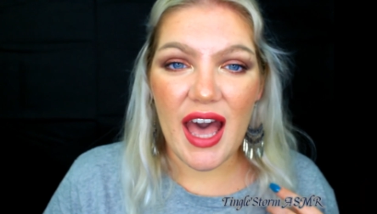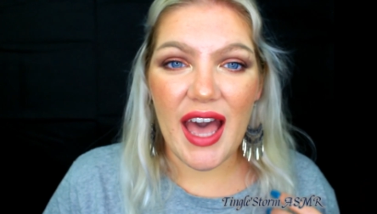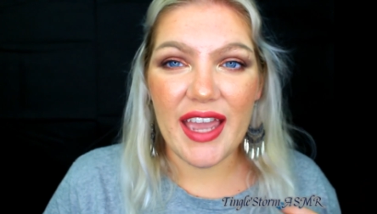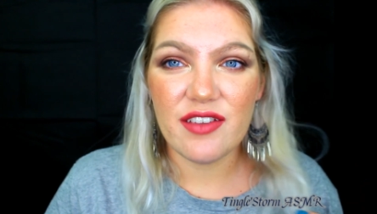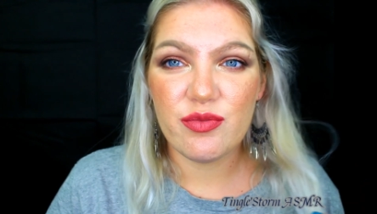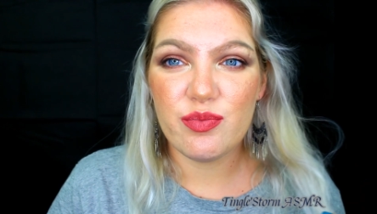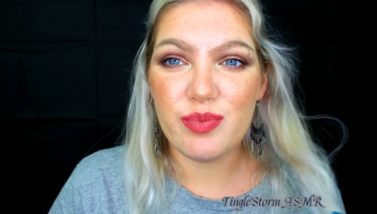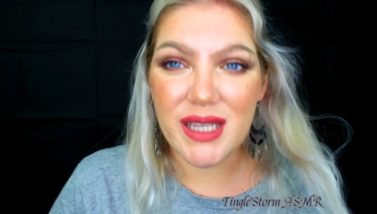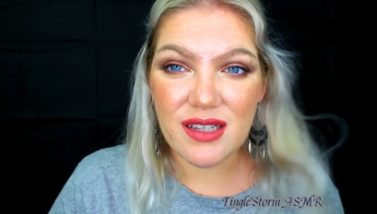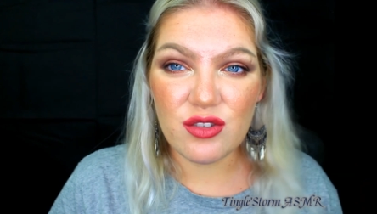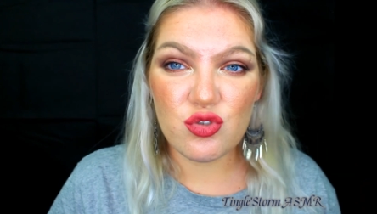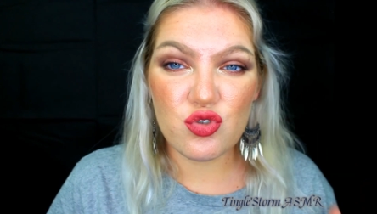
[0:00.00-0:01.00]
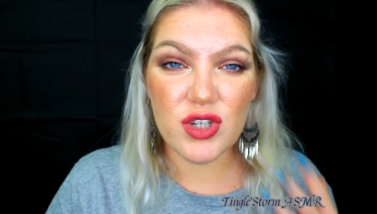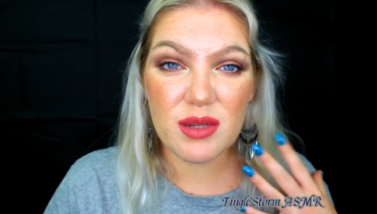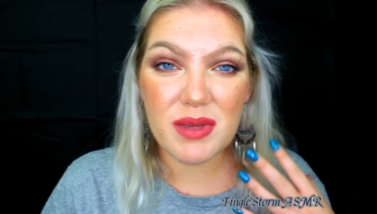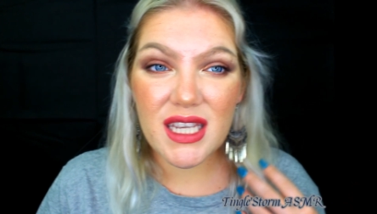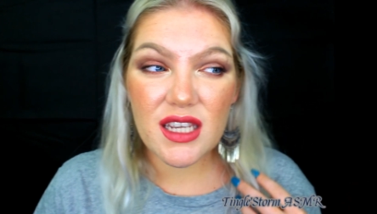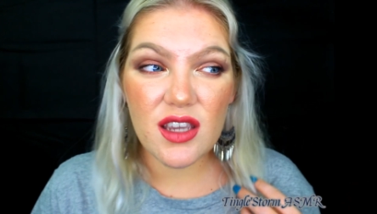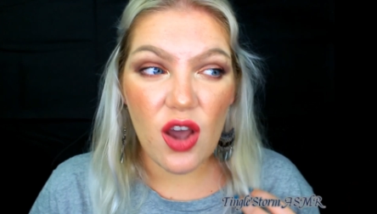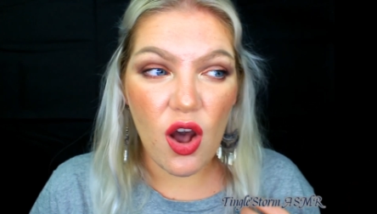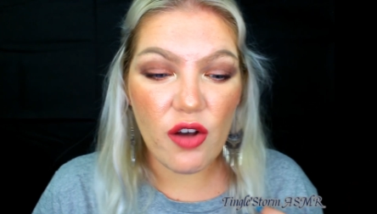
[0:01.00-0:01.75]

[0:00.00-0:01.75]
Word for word: I've been dreaming